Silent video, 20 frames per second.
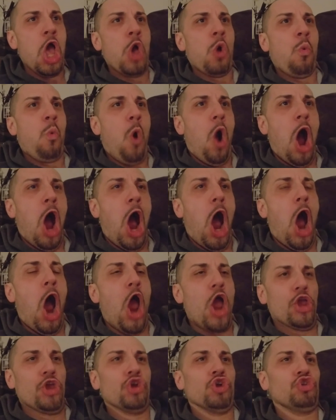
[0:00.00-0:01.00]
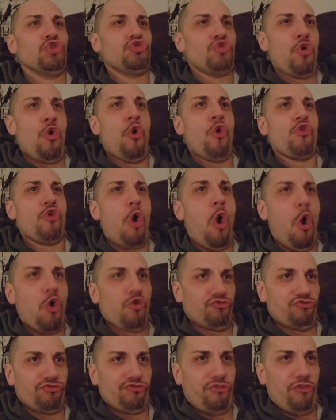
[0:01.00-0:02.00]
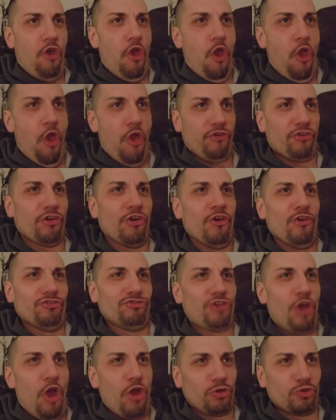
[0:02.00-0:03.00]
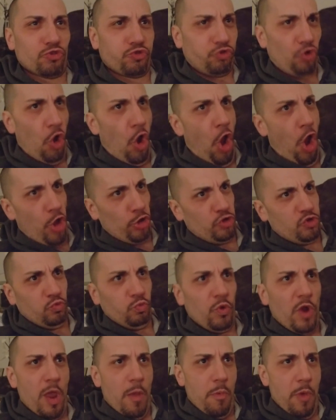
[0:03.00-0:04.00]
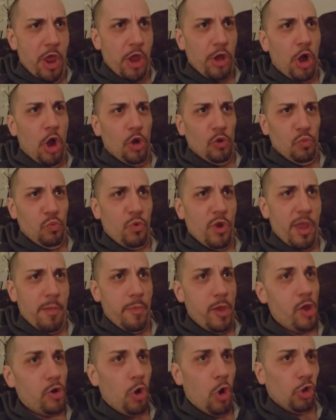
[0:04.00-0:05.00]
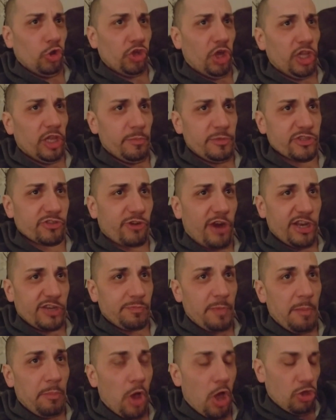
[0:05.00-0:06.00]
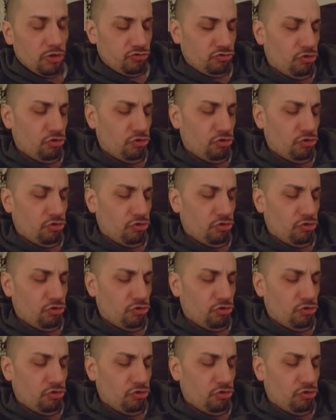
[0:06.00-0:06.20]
why you don't think that trans women are women. Hold on, let me scratch my balls.